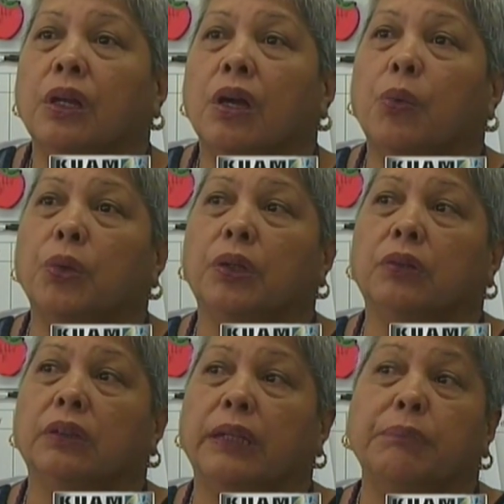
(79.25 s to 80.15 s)

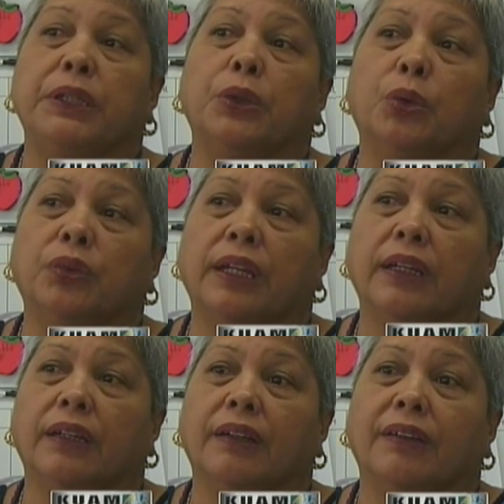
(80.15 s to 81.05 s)
will let me know
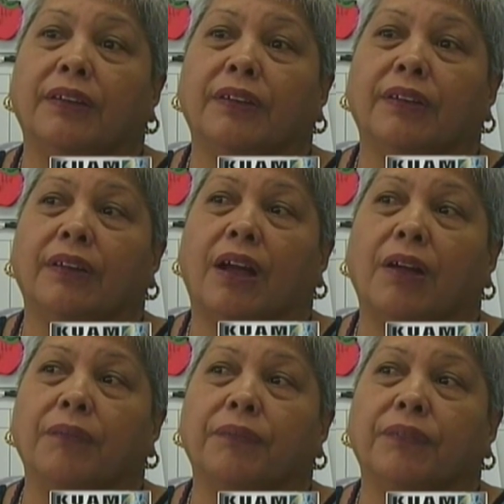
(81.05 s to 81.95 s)
that
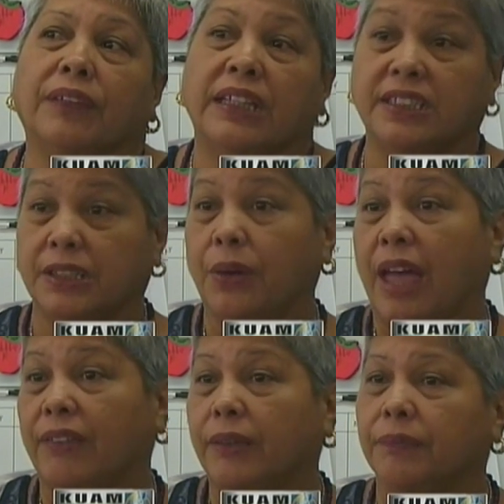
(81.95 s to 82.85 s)
um, they still
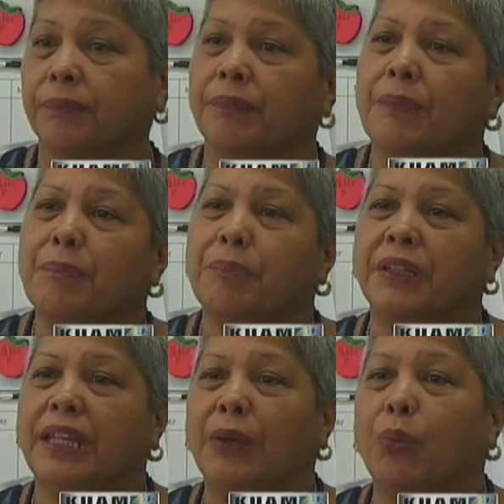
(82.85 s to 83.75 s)
have it,
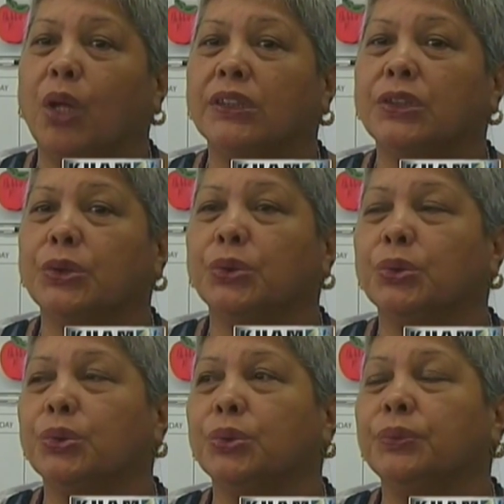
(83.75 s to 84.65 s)
but they want
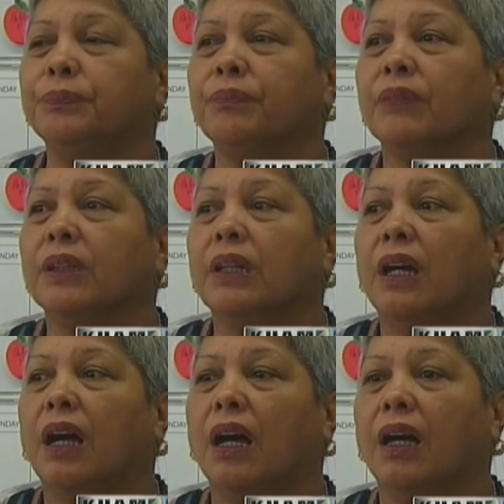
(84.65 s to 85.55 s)
to
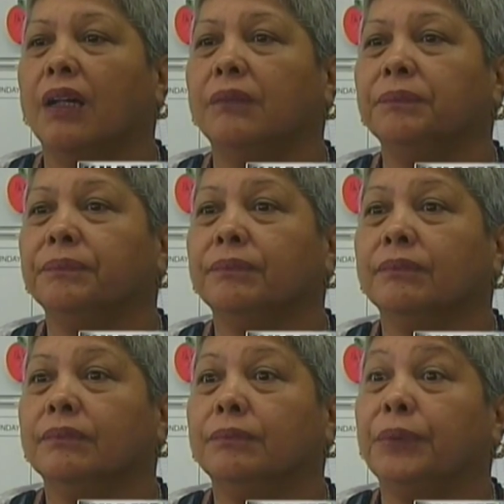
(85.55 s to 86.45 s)
um,
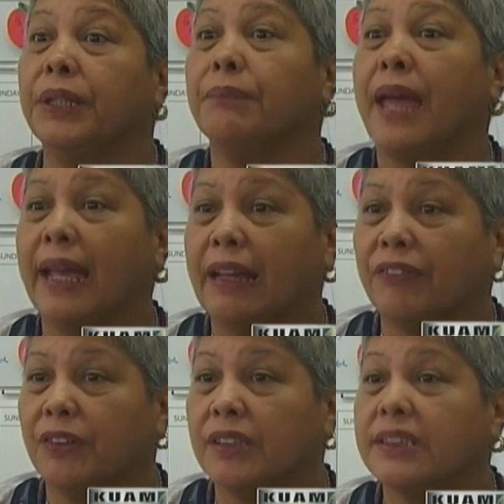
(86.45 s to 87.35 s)
bring it back
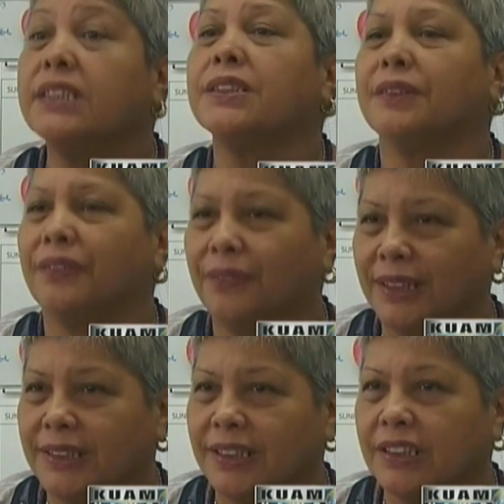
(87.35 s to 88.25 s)
after the sister
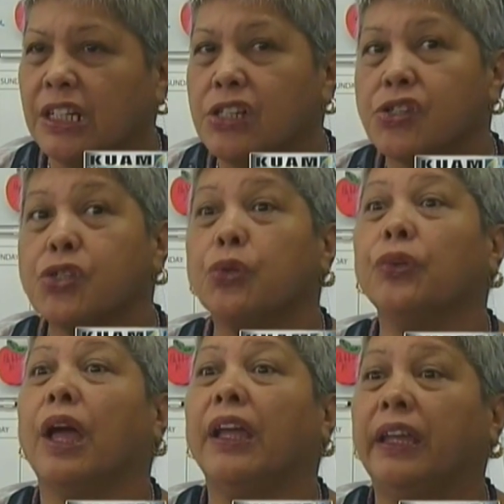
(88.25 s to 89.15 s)
reads it.
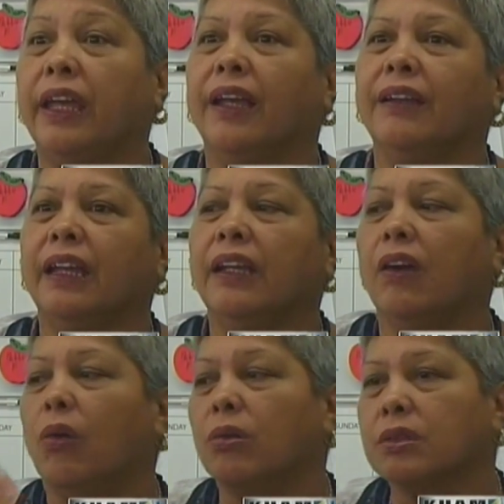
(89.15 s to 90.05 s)
So again,
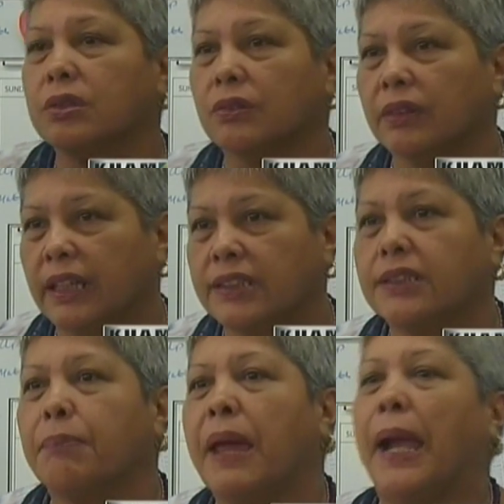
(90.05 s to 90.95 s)
it also
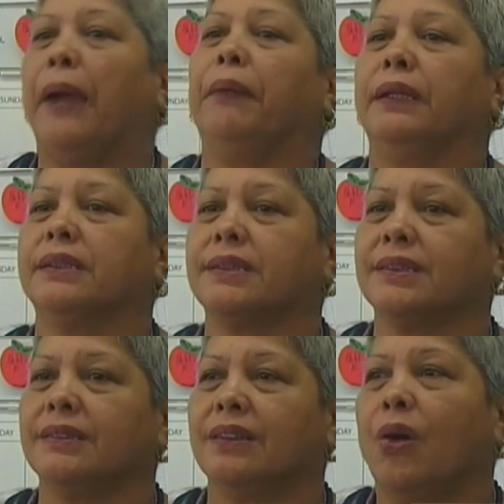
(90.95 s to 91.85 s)
gets the
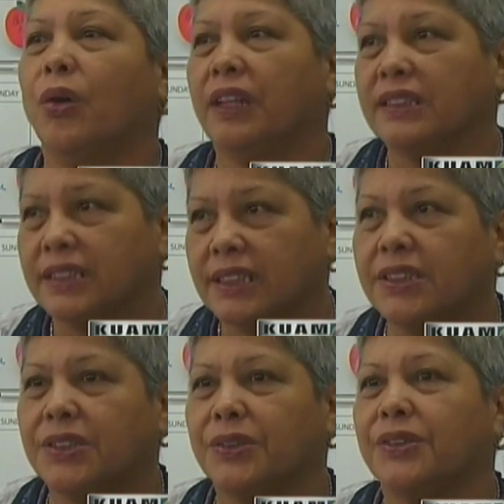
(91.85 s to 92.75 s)
parents or the
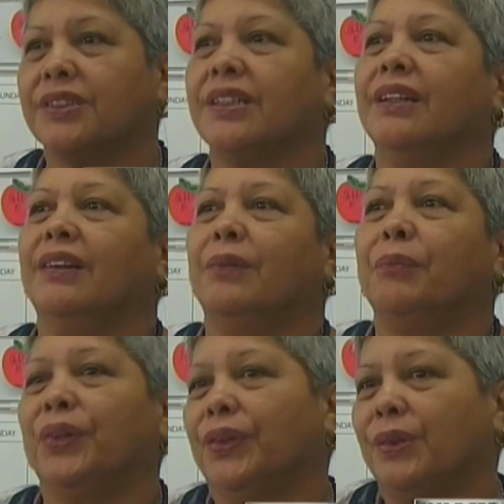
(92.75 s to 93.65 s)
sisters
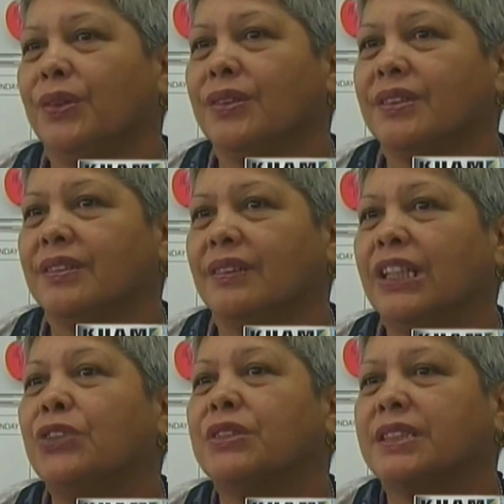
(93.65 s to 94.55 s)
brothers
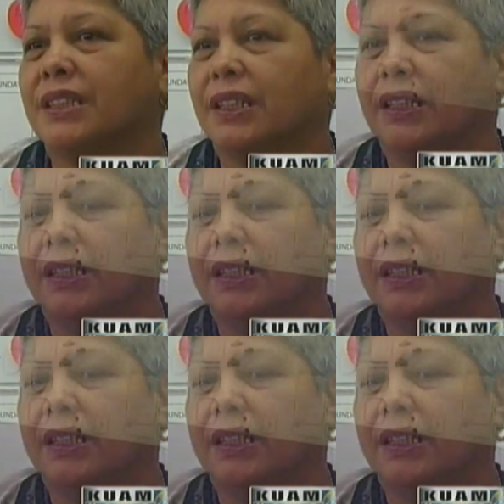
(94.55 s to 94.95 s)
interested in